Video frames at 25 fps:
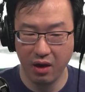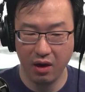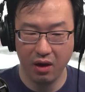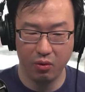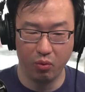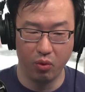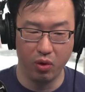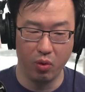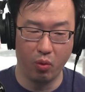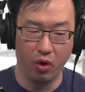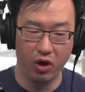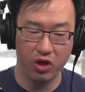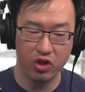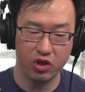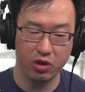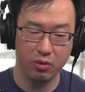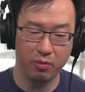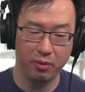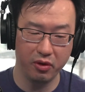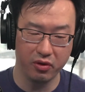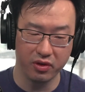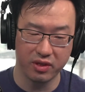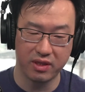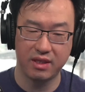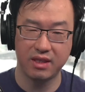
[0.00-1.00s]
We want you to be
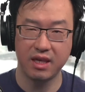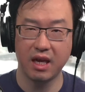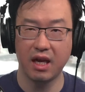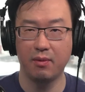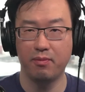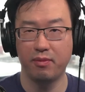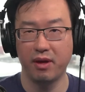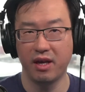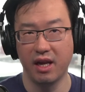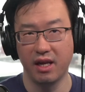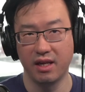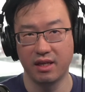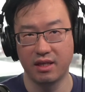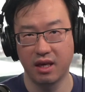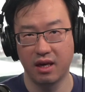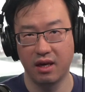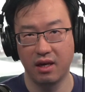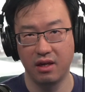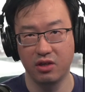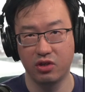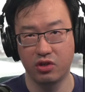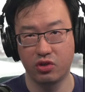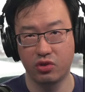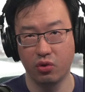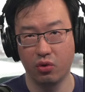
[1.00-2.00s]
able to set up an entire
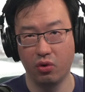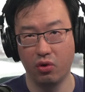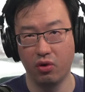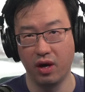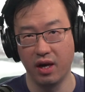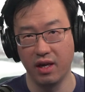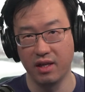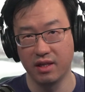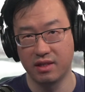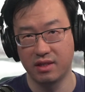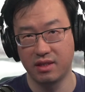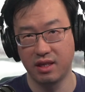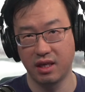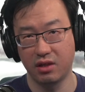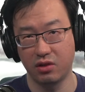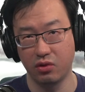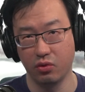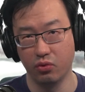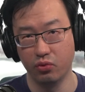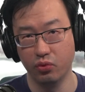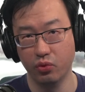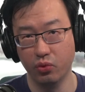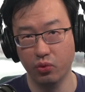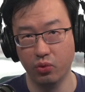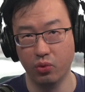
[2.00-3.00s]
store and set the
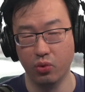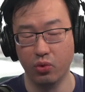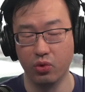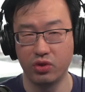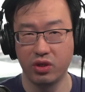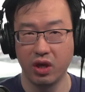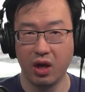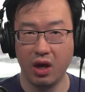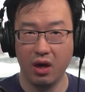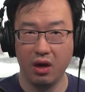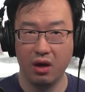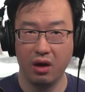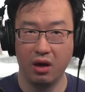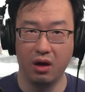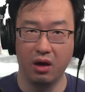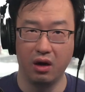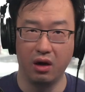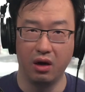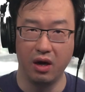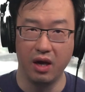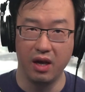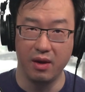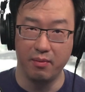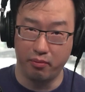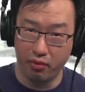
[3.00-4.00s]
rules
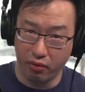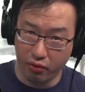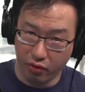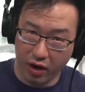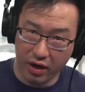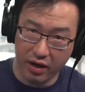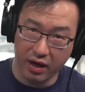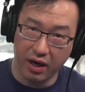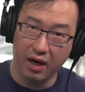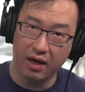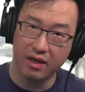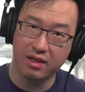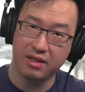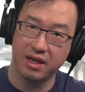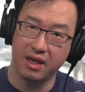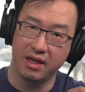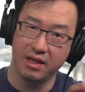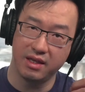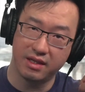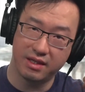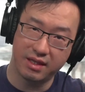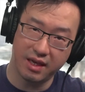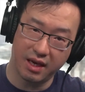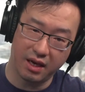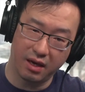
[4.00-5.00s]
and products and
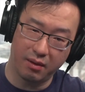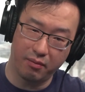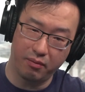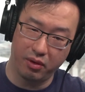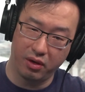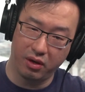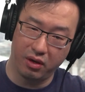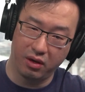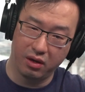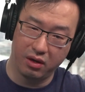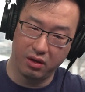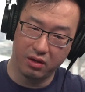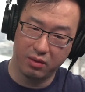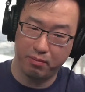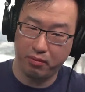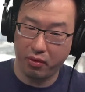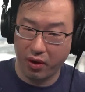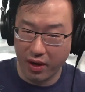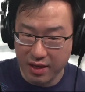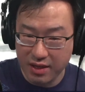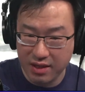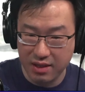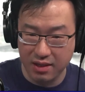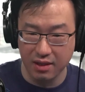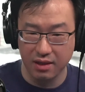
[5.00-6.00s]
set up
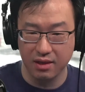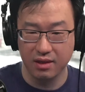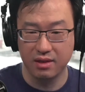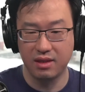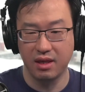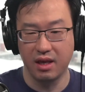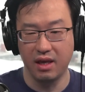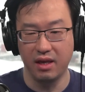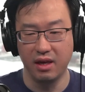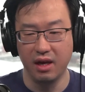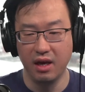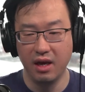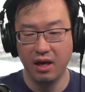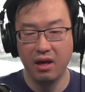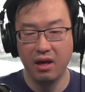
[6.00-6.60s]
prices and